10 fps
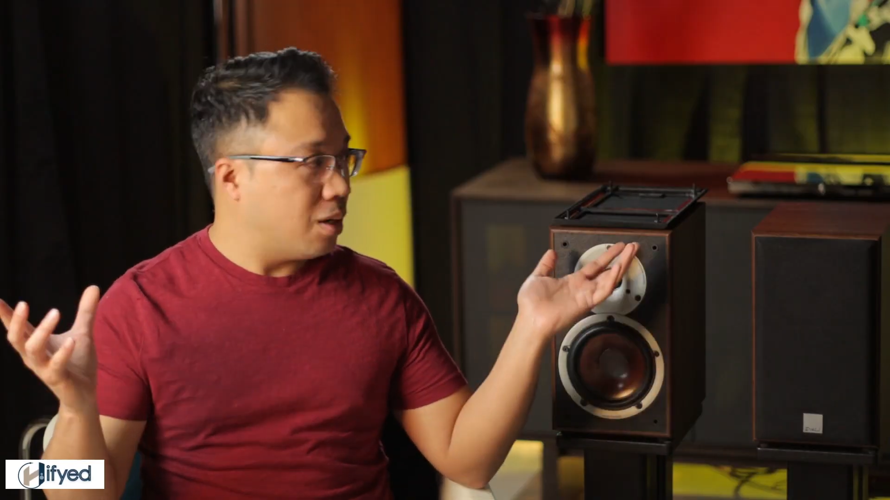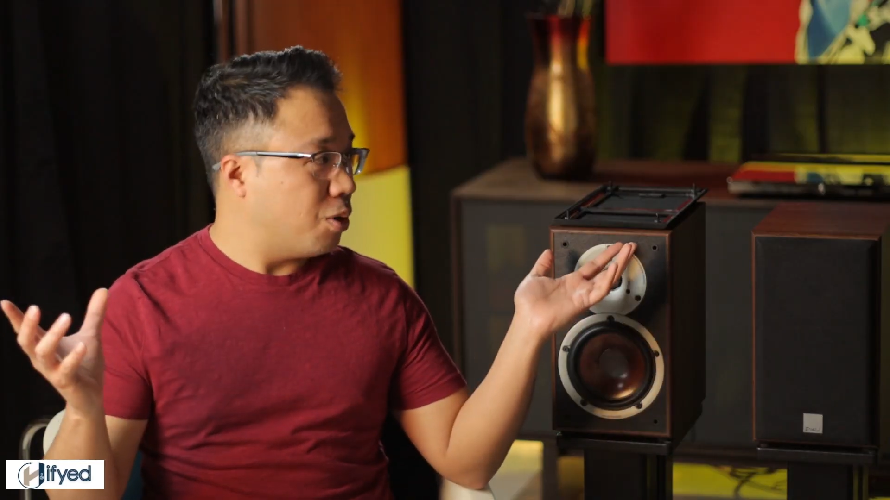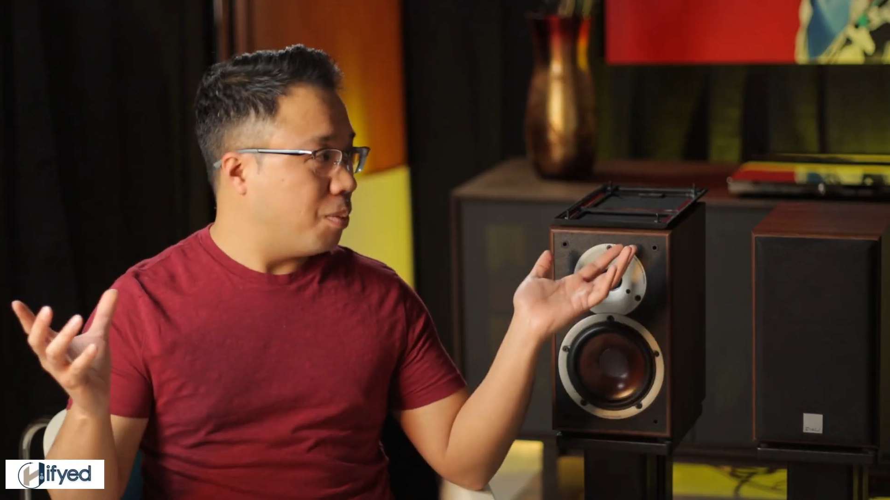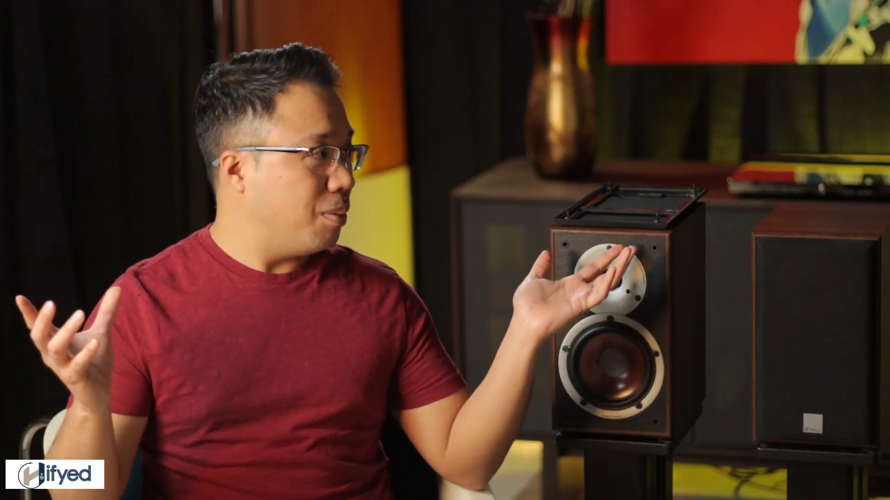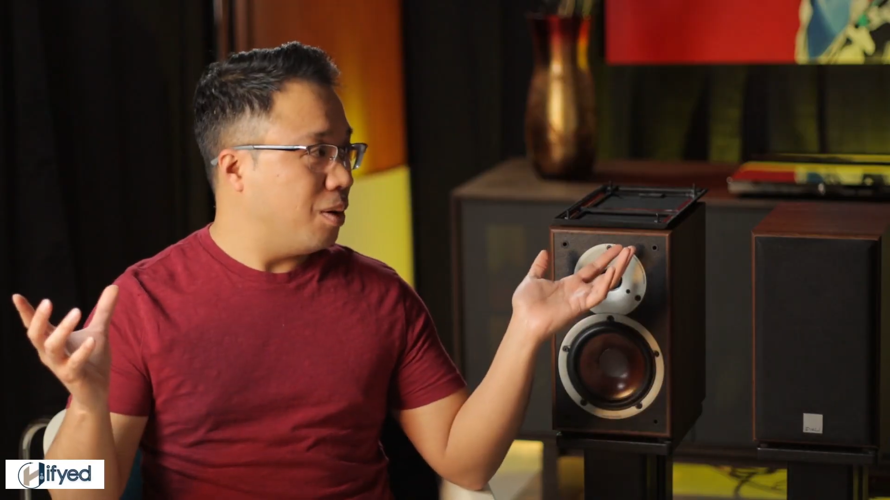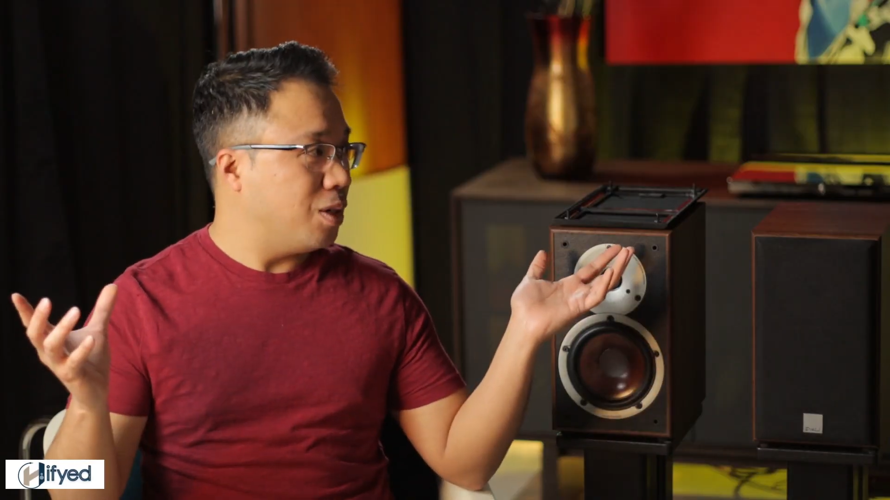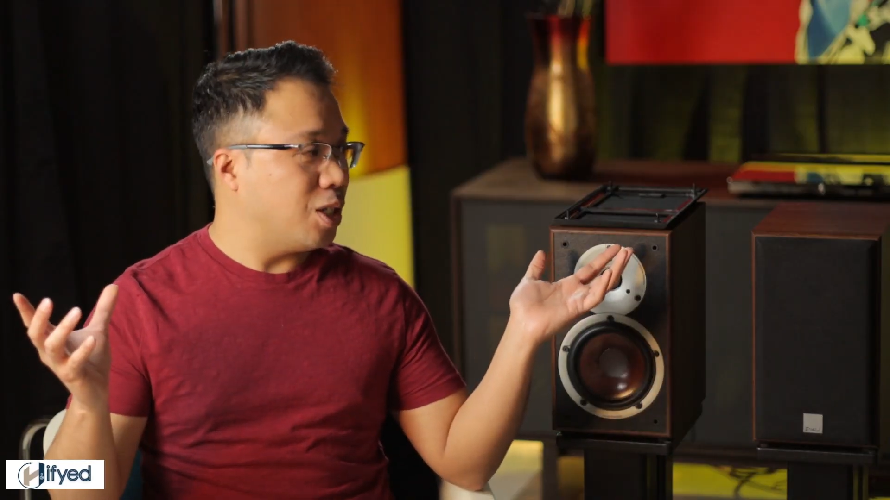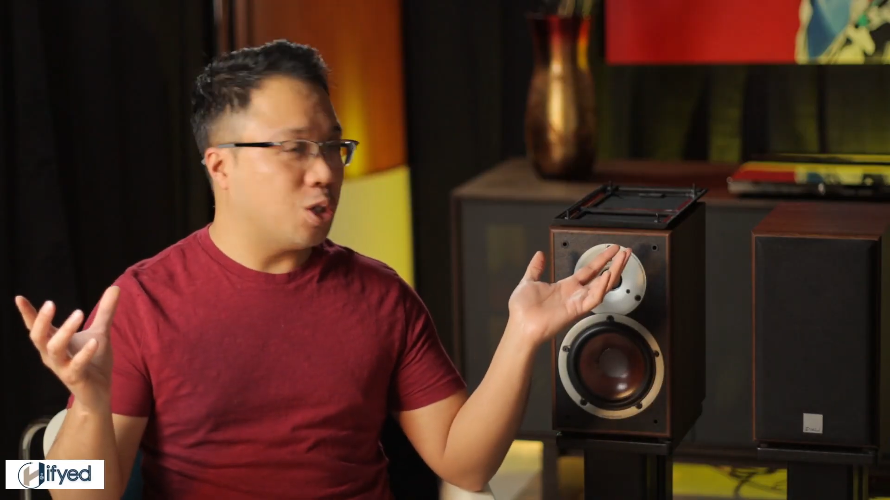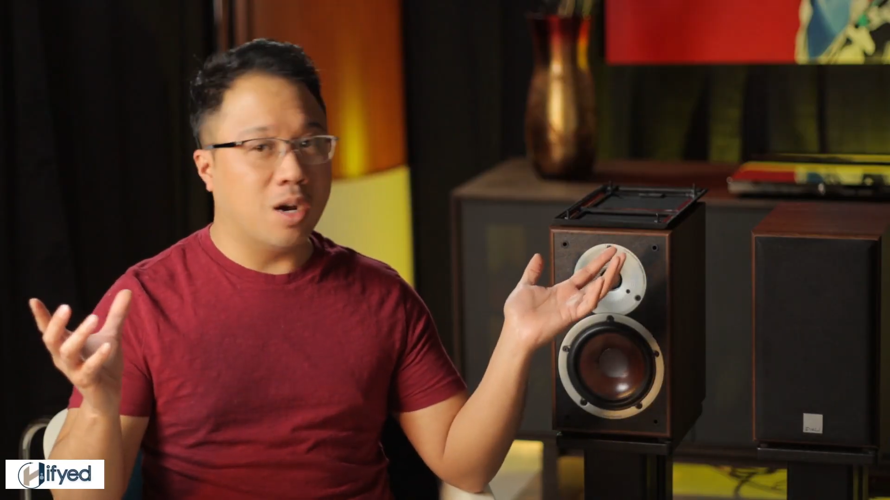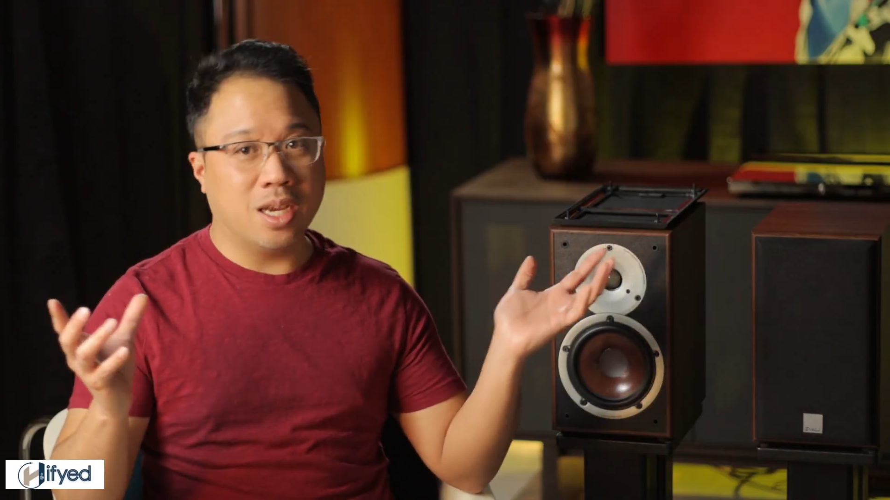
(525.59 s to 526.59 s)
don't know, maybe we
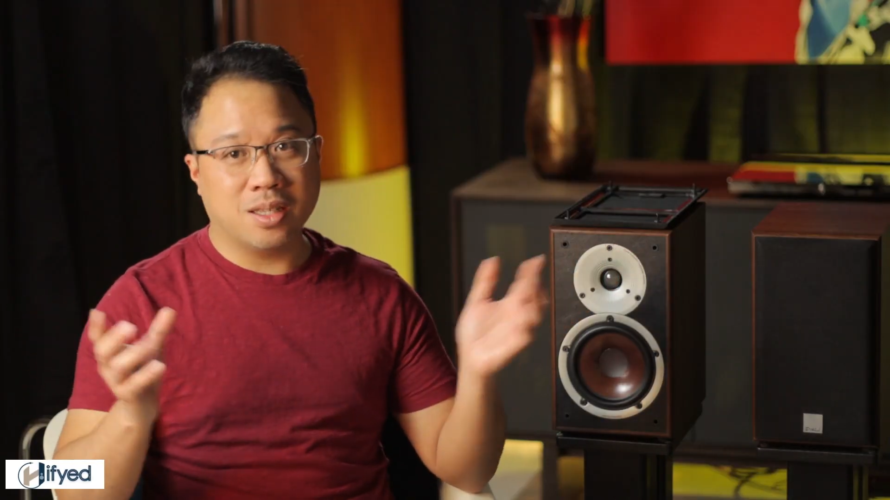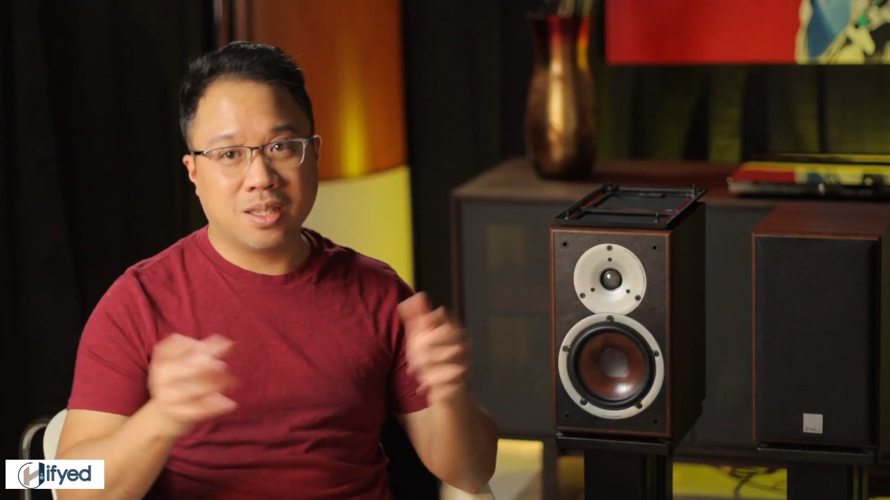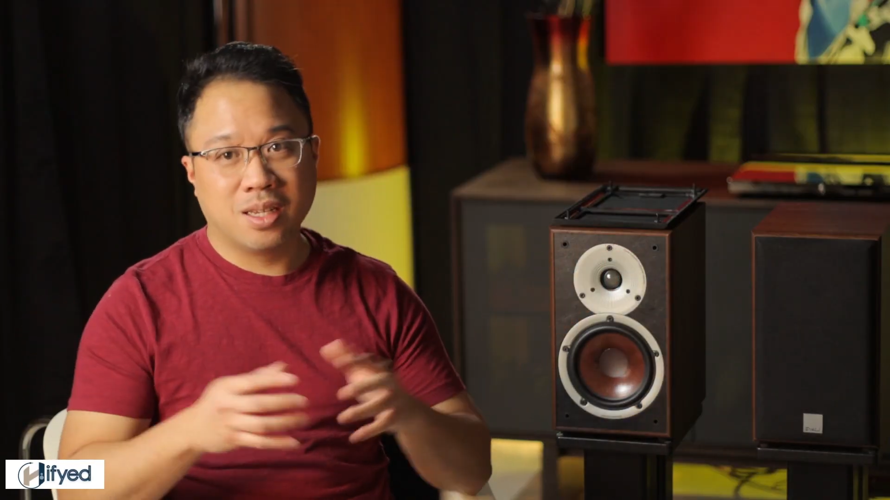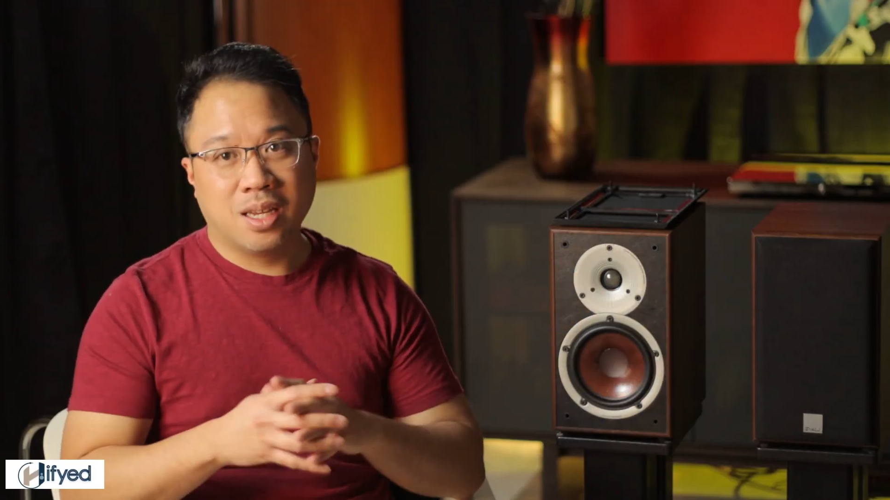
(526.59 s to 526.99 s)
should try it.